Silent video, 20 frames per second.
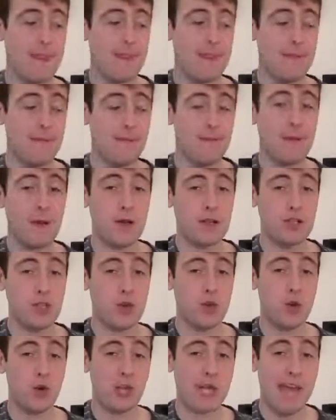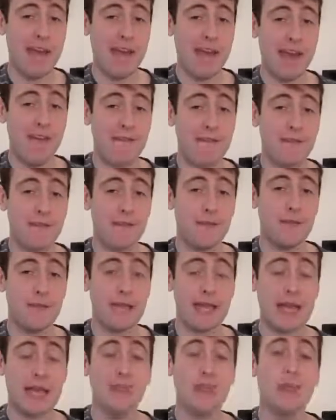the first chord, F,
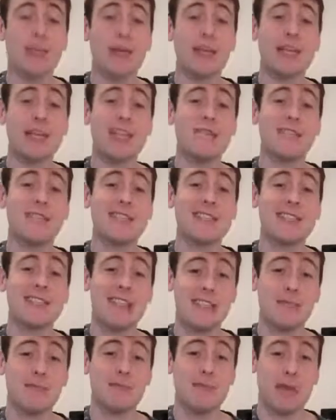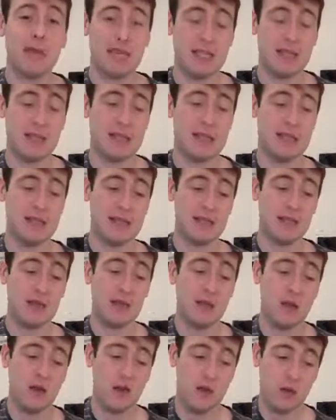okay, we're playing that for 6 beats.
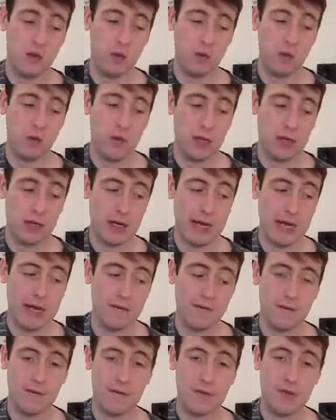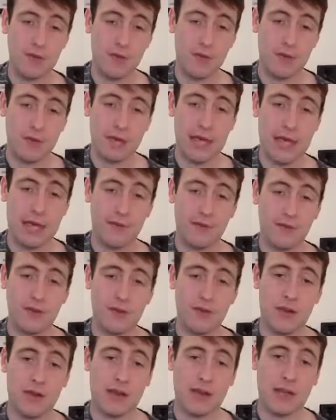1 and 2 and
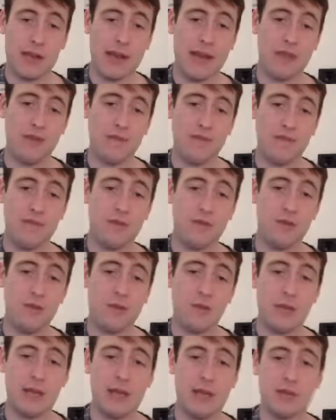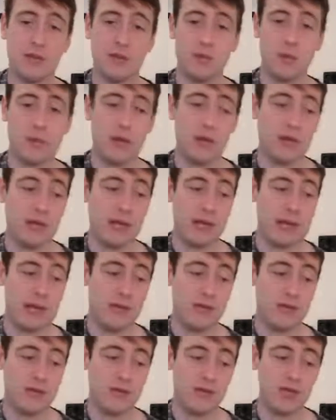3 and 4 and 1
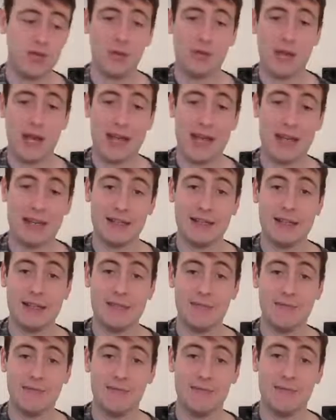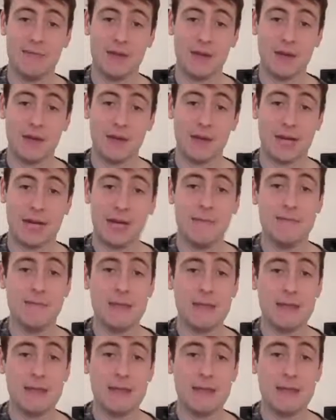and 2 and. Okay?